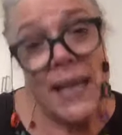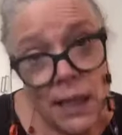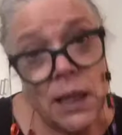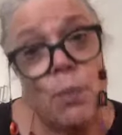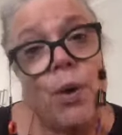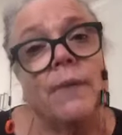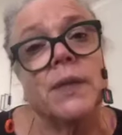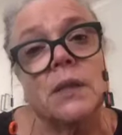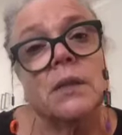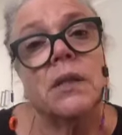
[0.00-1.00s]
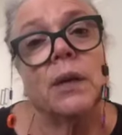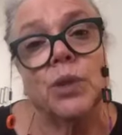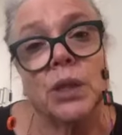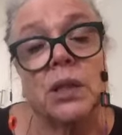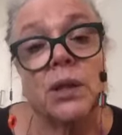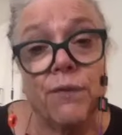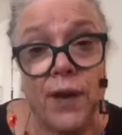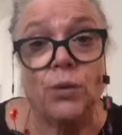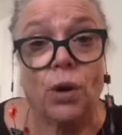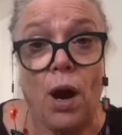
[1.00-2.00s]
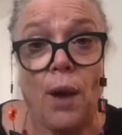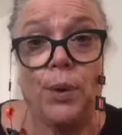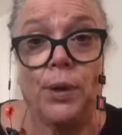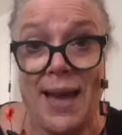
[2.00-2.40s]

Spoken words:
in the provinces subject to the federal carbon